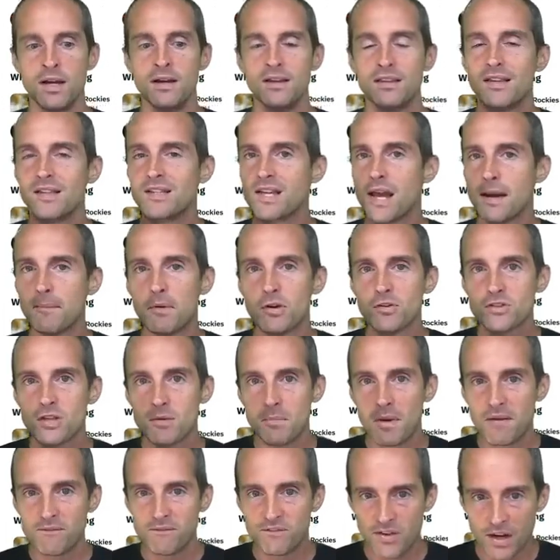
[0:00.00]
The demos have
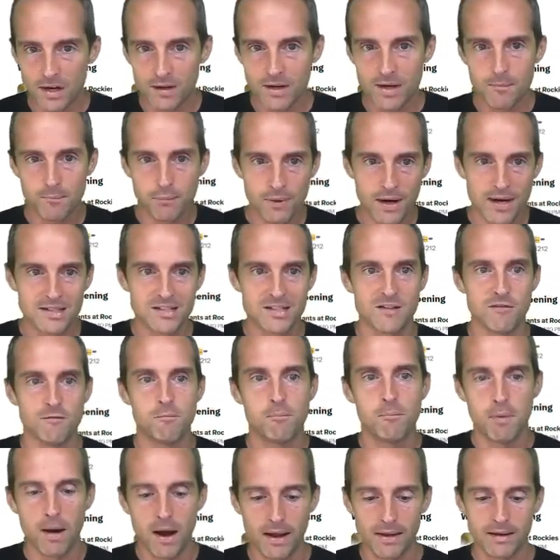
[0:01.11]
been very impressive,
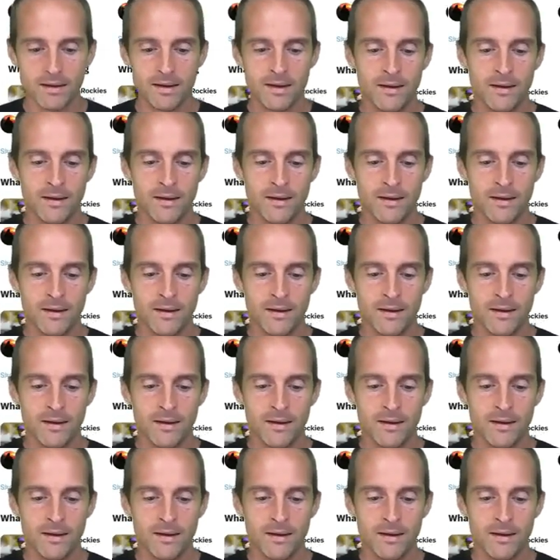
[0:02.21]
but